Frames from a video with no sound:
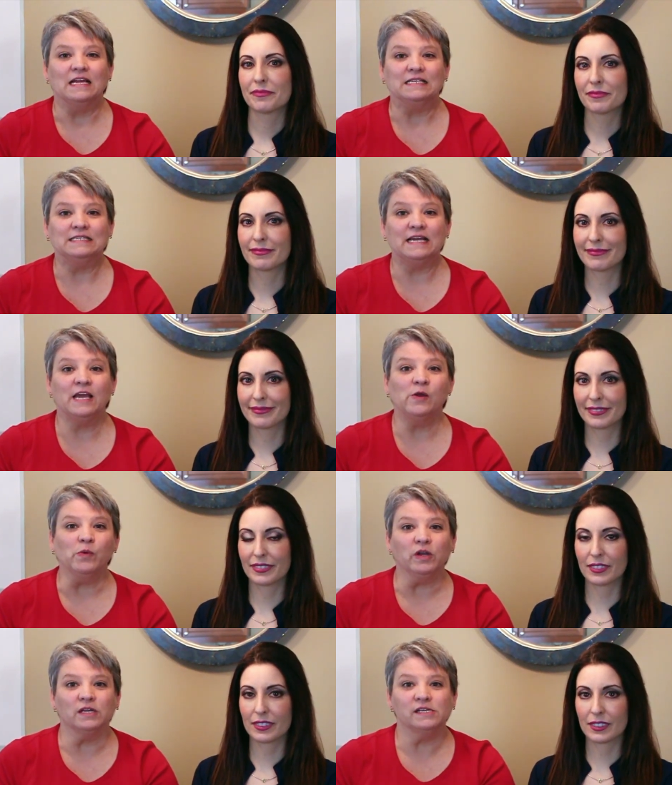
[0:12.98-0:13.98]
Speaker 1: Today
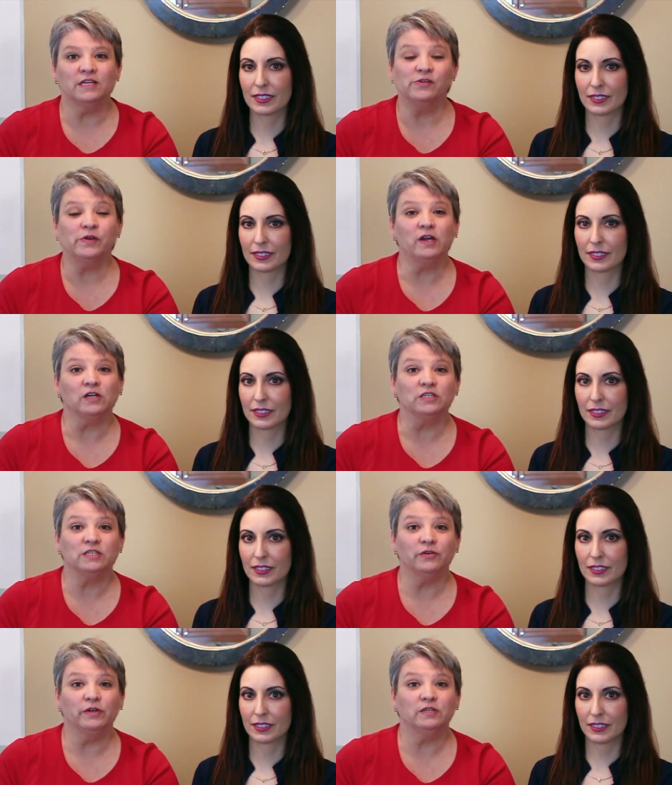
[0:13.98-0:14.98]
we're continuing our
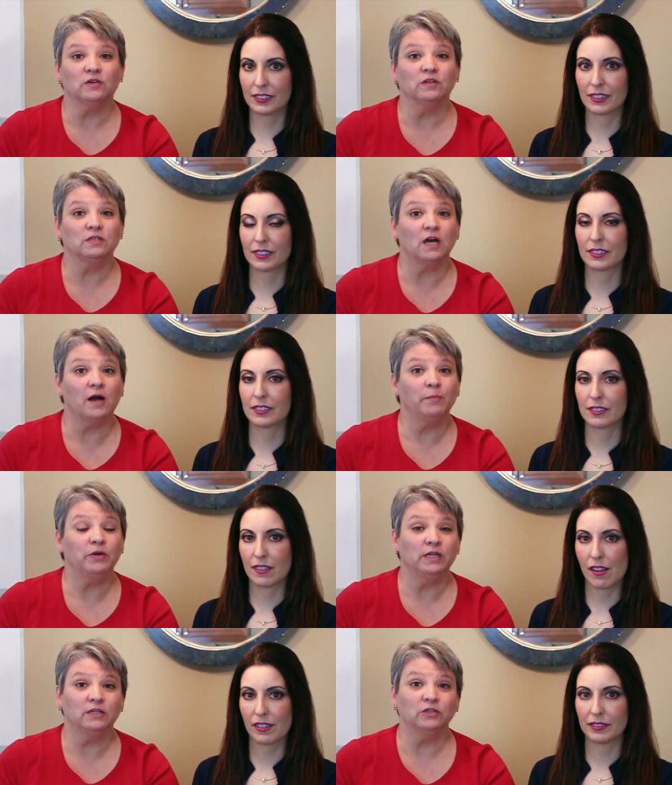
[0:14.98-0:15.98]
series on the top
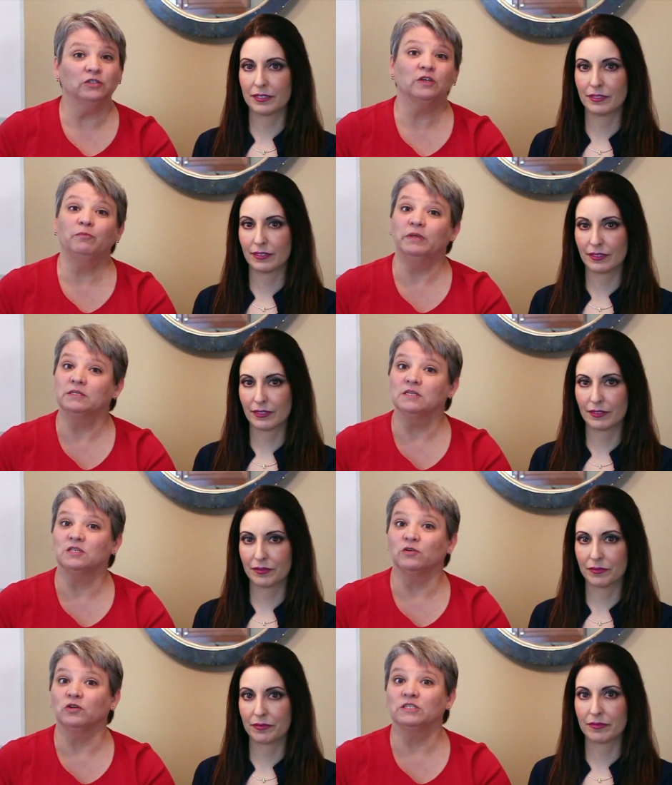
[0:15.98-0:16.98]
predictors of
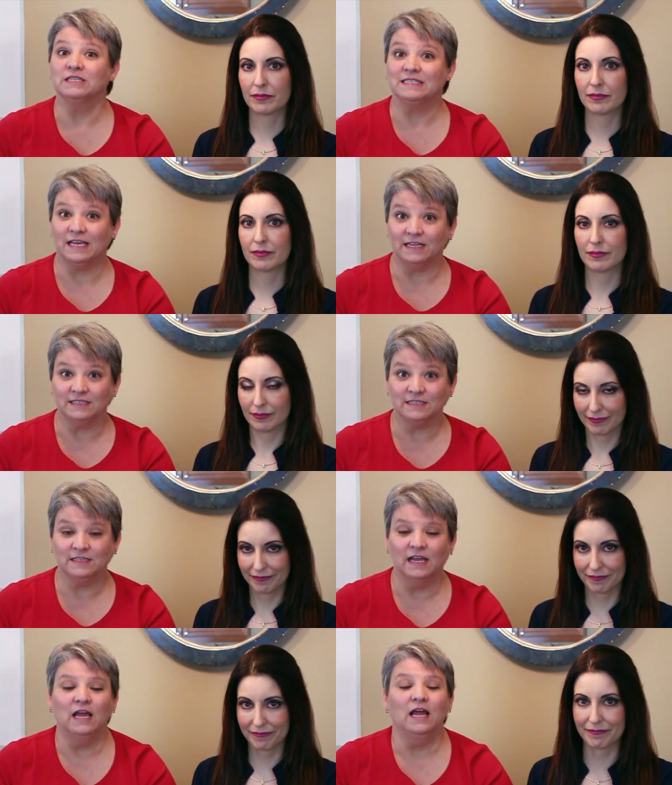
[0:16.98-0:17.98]
business owner success.
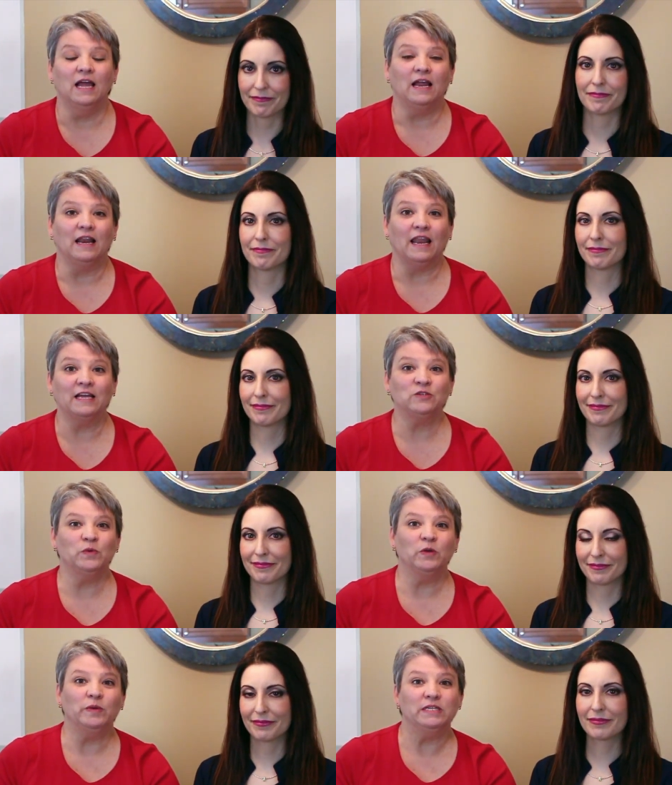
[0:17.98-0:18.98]
Mm-hmm. Last
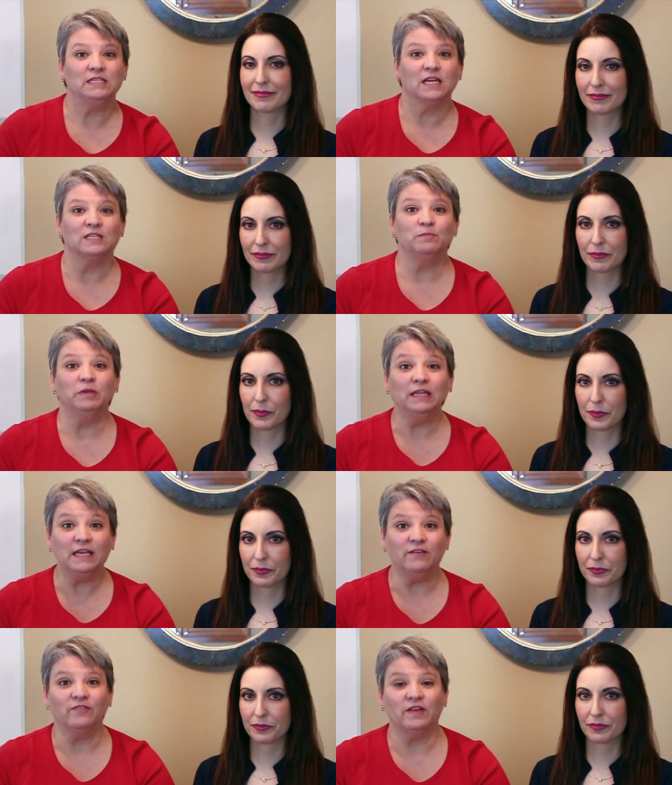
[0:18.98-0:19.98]
week we discussed
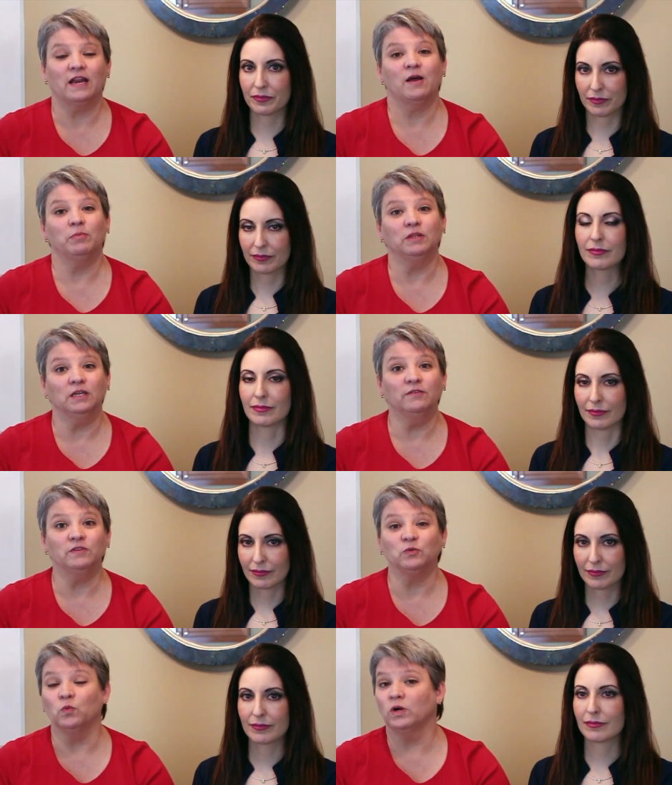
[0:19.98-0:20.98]
belief and how
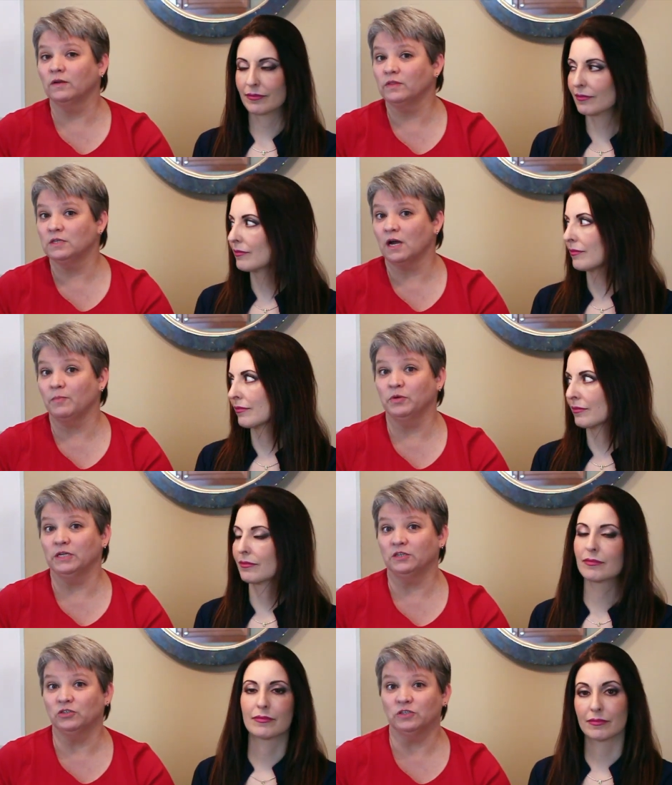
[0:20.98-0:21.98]
belief is one of the top
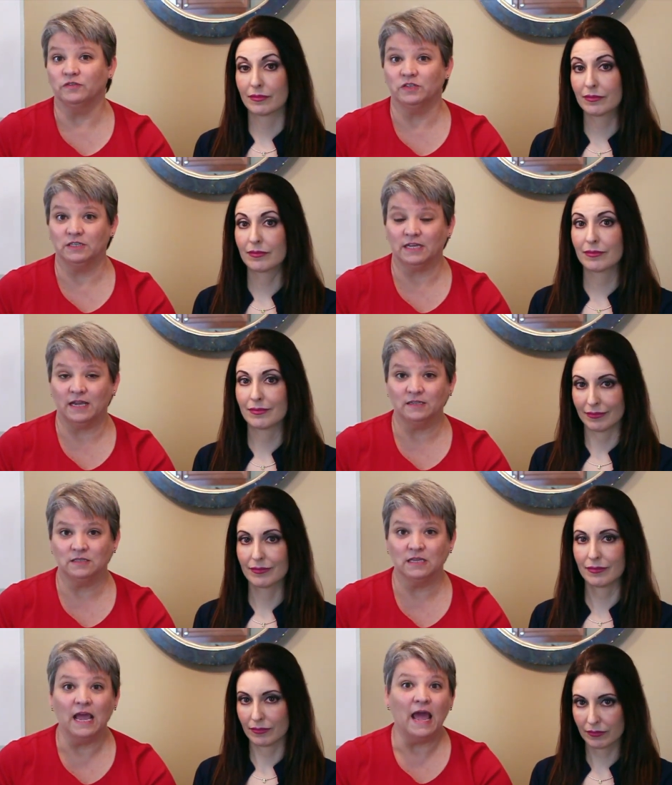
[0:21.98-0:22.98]
predictors of
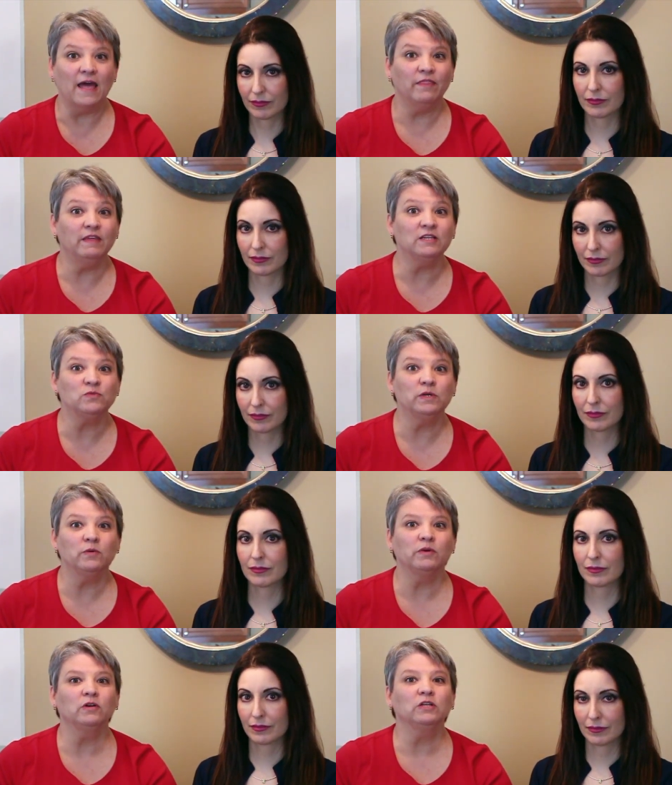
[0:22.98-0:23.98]
success. And this
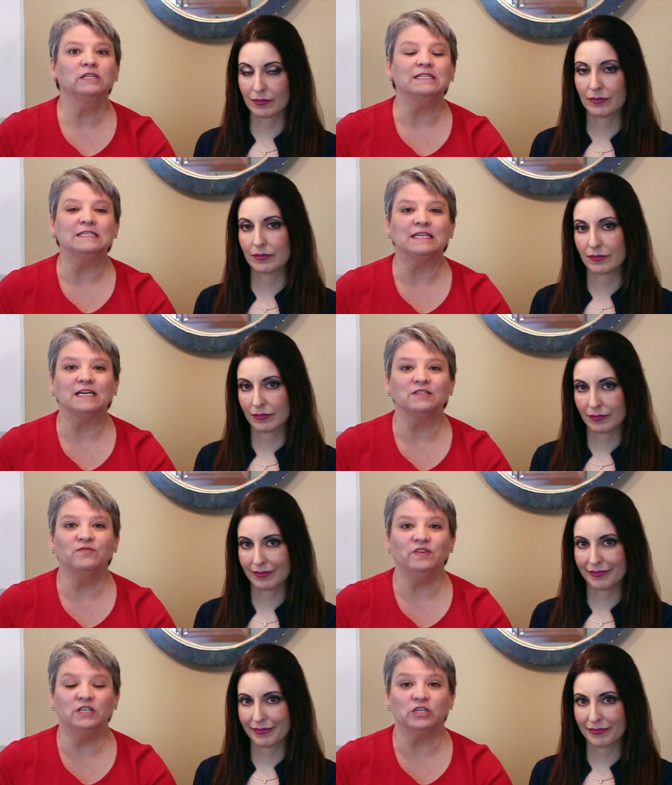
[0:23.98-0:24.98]
week we're going to discuss
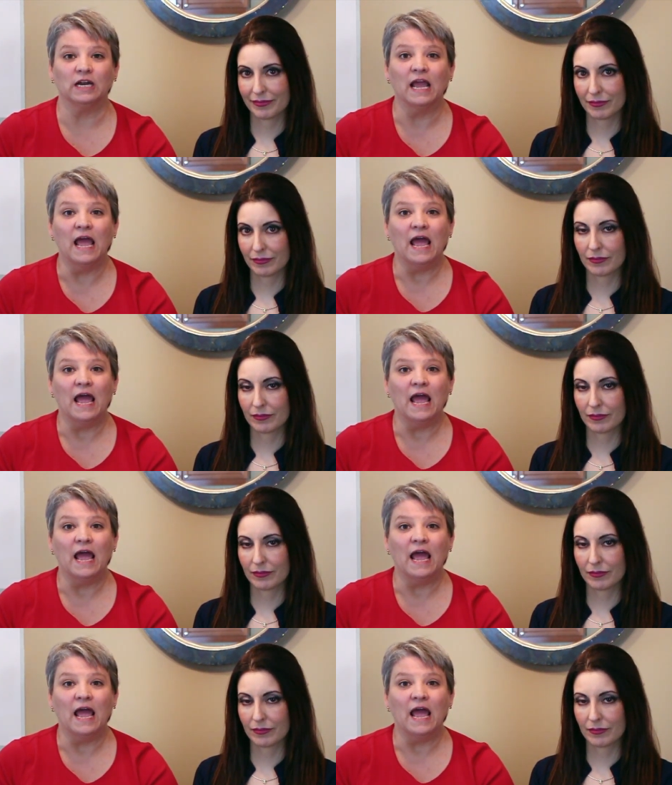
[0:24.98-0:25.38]
vision